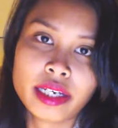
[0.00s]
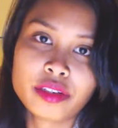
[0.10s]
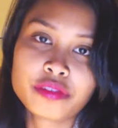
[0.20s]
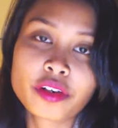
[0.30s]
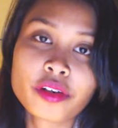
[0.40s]

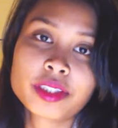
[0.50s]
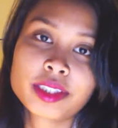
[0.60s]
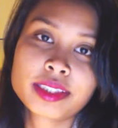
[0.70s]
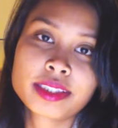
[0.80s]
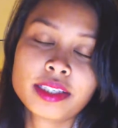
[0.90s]
And of
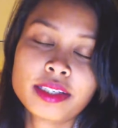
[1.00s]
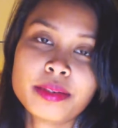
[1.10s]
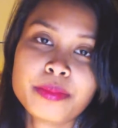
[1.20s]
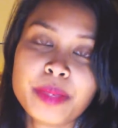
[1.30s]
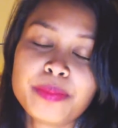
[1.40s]
course,
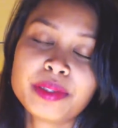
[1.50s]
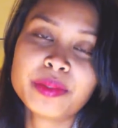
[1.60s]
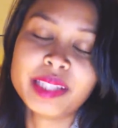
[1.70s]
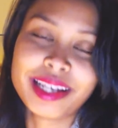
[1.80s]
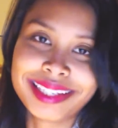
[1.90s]

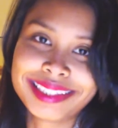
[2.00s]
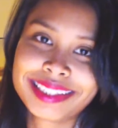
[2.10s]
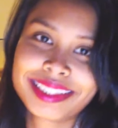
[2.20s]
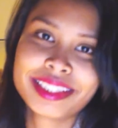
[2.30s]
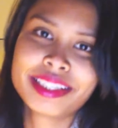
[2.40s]
people will
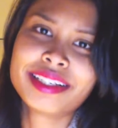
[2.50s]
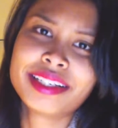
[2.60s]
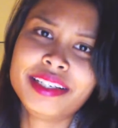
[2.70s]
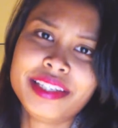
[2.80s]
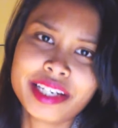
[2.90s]
ask,
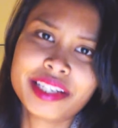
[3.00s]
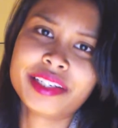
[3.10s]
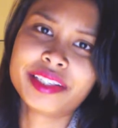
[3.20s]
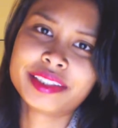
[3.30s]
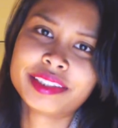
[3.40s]

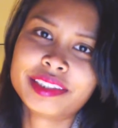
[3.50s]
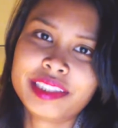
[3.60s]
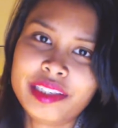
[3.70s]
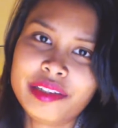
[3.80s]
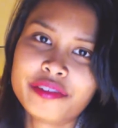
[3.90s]
yeah,
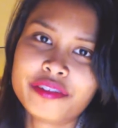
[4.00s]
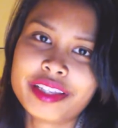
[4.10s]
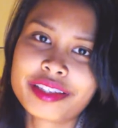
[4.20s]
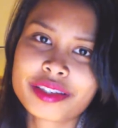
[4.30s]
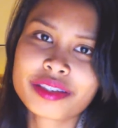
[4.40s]
if
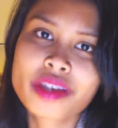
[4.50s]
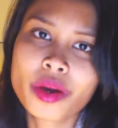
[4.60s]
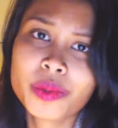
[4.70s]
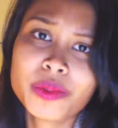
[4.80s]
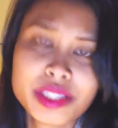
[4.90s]
it's
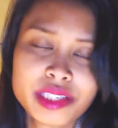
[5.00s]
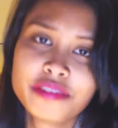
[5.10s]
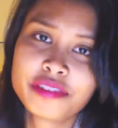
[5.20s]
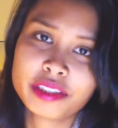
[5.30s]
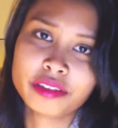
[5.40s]
so
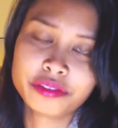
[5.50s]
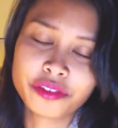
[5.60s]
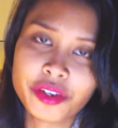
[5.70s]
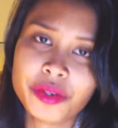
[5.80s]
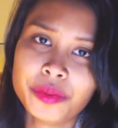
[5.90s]
difficult
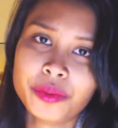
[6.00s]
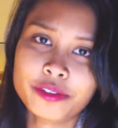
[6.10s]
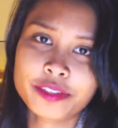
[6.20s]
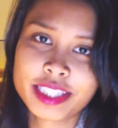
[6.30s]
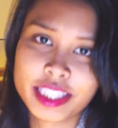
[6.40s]
for you
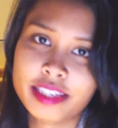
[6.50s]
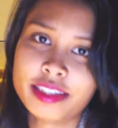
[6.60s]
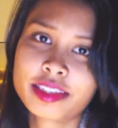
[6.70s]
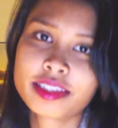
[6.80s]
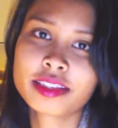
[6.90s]

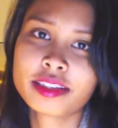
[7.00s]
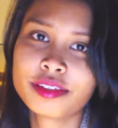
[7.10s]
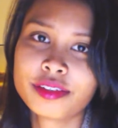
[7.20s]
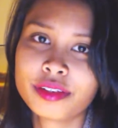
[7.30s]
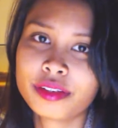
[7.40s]
overseas,
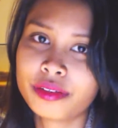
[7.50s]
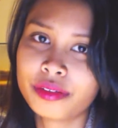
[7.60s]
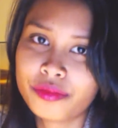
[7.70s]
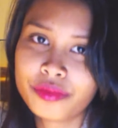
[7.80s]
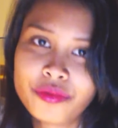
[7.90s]

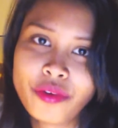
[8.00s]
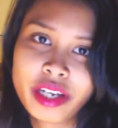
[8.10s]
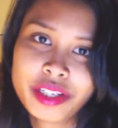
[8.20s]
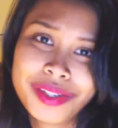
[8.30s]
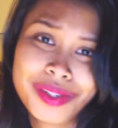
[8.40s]

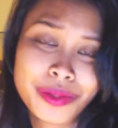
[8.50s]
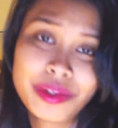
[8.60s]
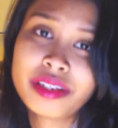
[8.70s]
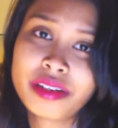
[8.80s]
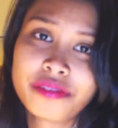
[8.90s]
why do you
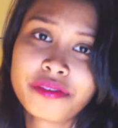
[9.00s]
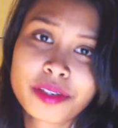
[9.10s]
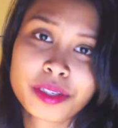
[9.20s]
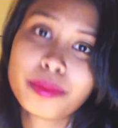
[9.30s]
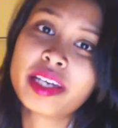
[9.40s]
do it in the
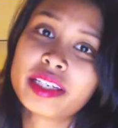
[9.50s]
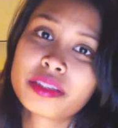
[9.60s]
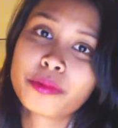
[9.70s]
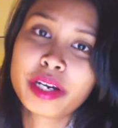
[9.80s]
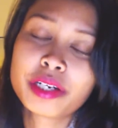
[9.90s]
first
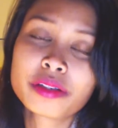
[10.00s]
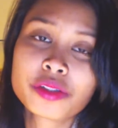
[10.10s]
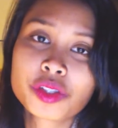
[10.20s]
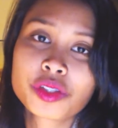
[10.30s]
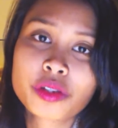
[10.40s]
place? Why
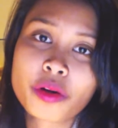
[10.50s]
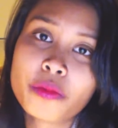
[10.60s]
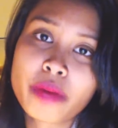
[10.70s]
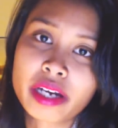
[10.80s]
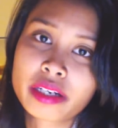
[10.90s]
not just
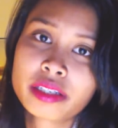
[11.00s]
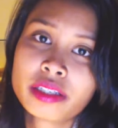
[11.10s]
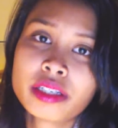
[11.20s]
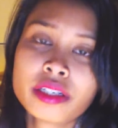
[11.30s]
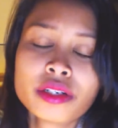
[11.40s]
go back
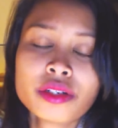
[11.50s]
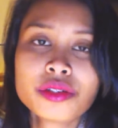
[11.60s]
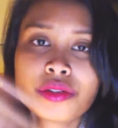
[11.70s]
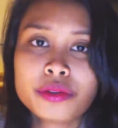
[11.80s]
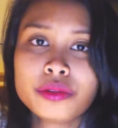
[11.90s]

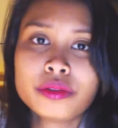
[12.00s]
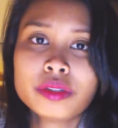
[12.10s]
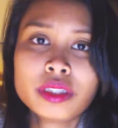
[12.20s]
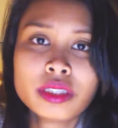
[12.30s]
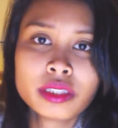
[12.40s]

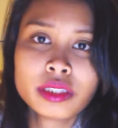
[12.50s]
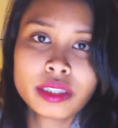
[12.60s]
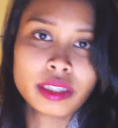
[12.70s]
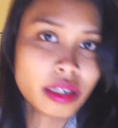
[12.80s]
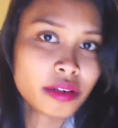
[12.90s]
to
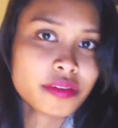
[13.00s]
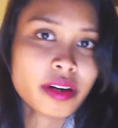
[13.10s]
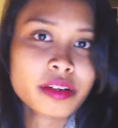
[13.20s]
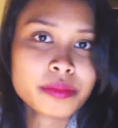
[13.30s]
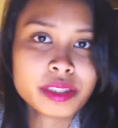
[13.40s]
an
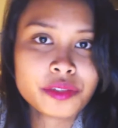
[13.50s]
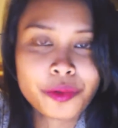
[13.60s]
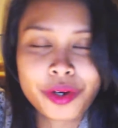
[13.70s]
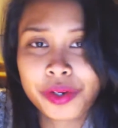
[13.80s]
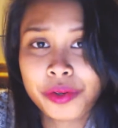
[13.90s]

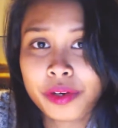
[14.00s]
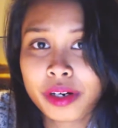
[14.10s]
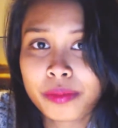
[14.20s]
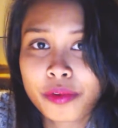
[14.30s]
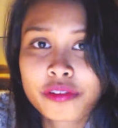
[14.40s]
environment where
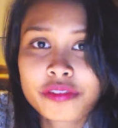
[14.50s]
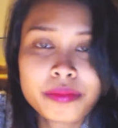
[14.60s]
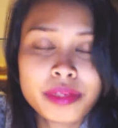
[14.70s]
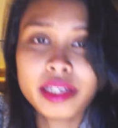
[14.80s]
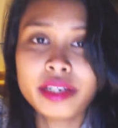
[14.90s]
you are more
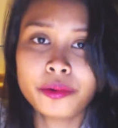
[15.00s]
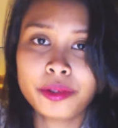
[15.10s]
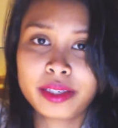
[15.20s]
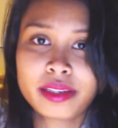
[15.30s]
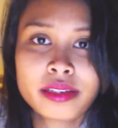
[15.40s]
familiar
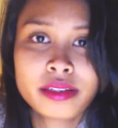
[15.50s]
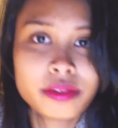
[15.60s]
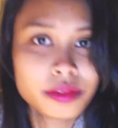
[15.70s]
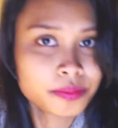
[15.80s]
with?